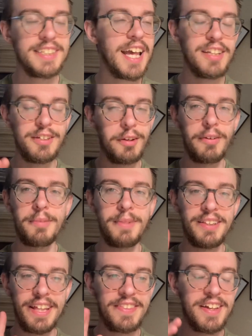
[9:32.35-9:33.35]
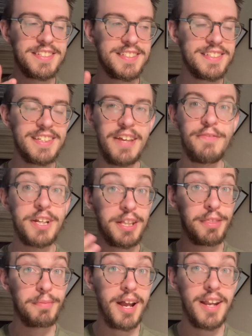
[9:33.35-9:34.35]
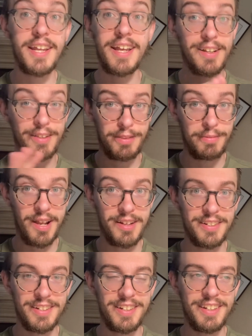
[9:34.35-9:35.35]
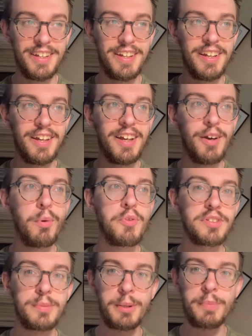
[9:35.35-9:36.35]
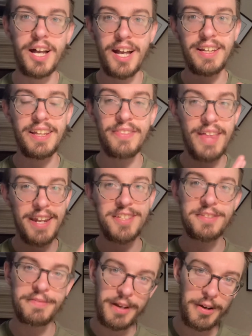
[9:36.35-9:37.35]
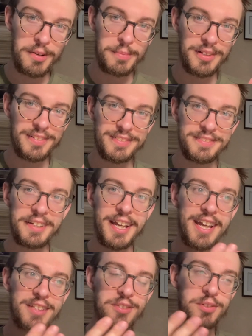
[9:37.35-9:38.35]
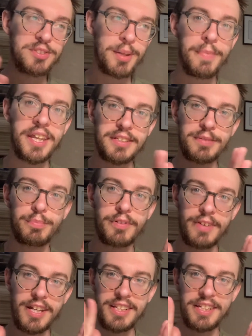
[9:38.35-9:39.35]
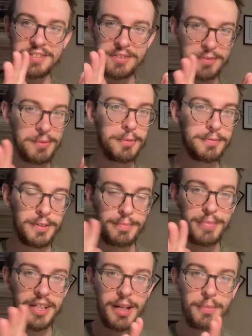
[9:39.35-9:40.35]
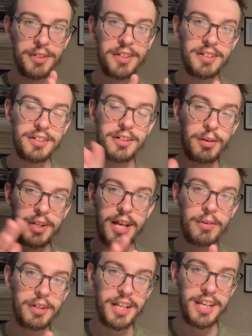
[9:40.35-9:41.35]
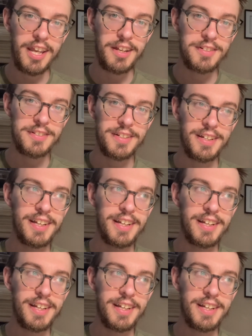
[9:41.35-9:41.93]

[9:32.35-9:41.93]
You know what I mean? Like, if it can thread, it can thread. When there's something behind it, that is the variable. And so something is preventing the screw from being able to go down and engage.